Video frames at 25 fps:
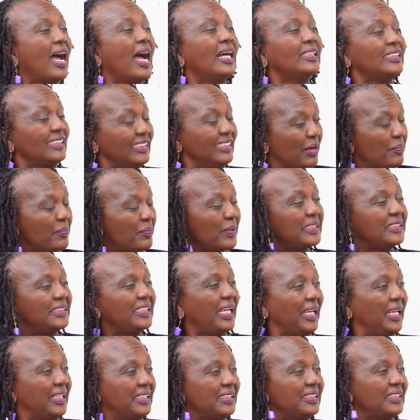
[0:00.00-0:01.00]
At number
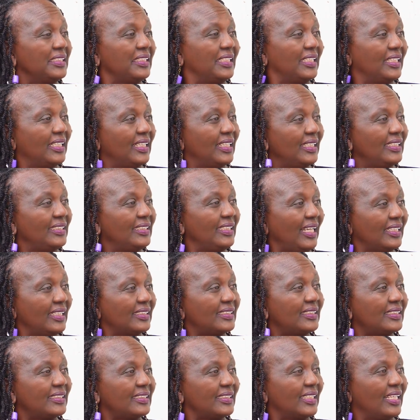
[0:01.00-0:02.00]
10,
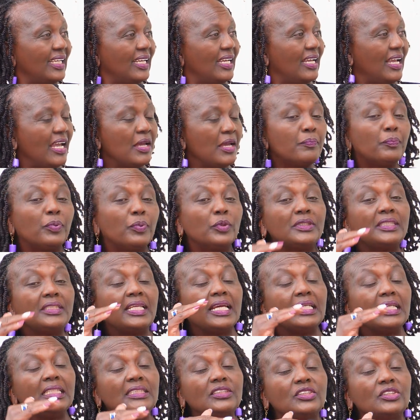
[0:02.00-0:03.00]
yes. And put
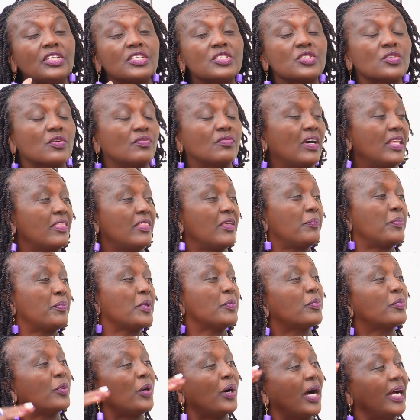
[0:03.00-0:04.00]
the interests of other
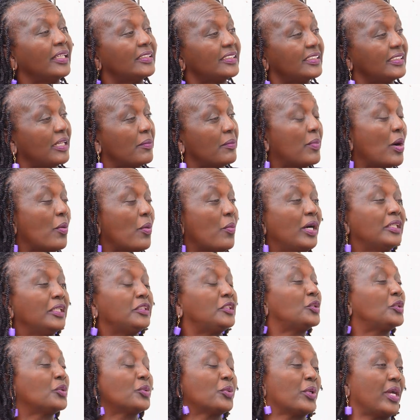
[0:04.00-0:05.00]
people at number 1,
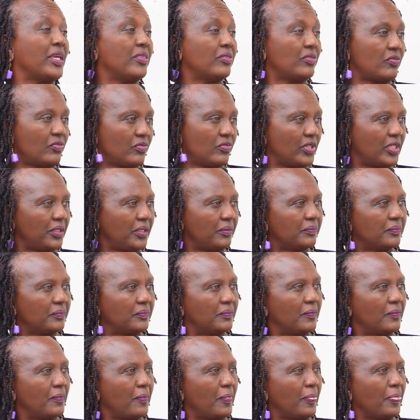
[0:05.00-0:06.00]
2, and 3.
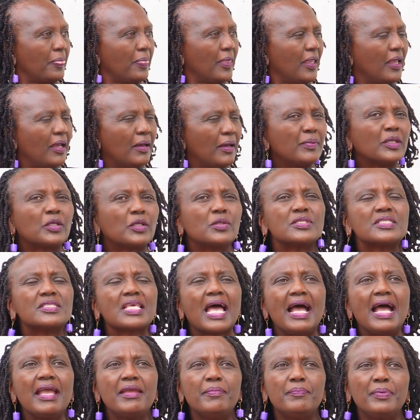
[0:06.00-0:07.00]
Because
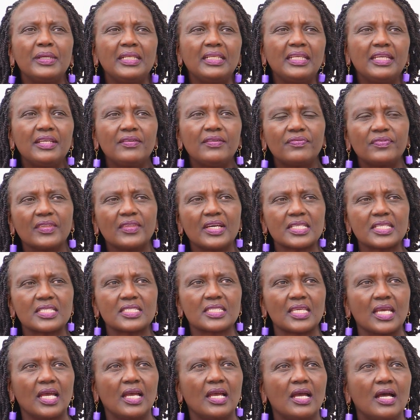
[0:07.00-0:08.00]
I believe that
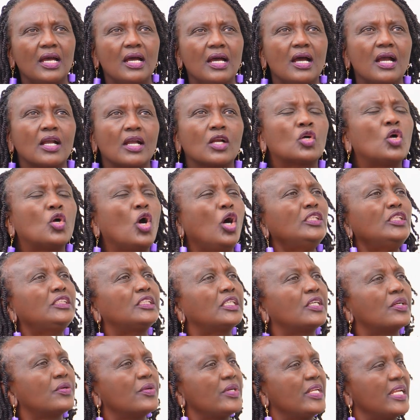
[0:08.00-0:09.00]
God
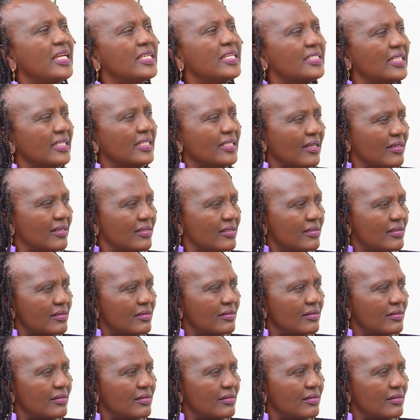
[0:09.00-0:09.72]
created us